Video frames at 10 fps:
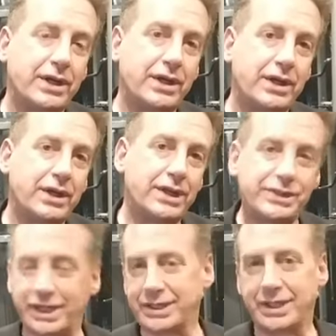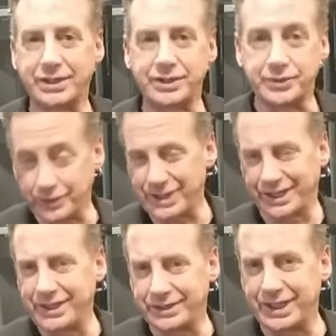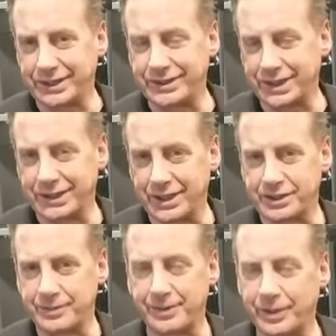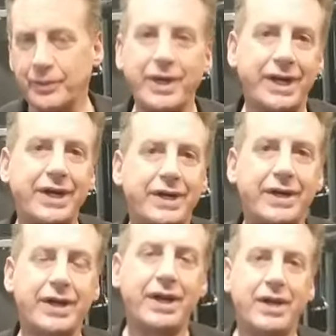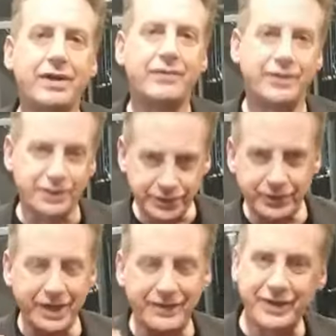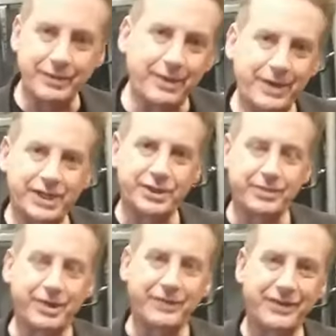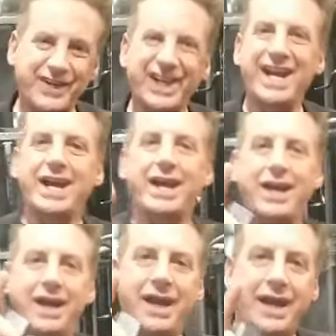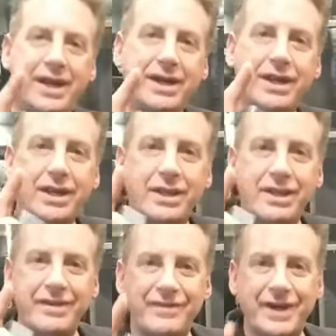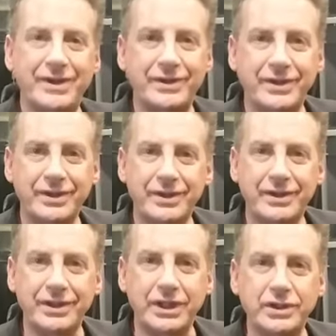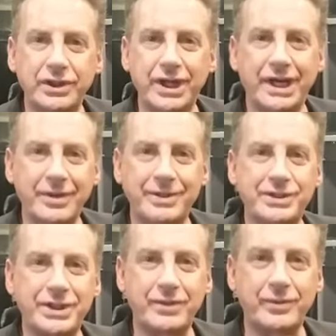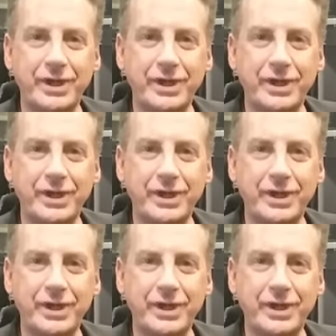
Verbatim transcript: in technologists, tech, tech, technology people that we had to hire for this two-day event, my Passion or Profit event, and they failed. They could not get my sound working.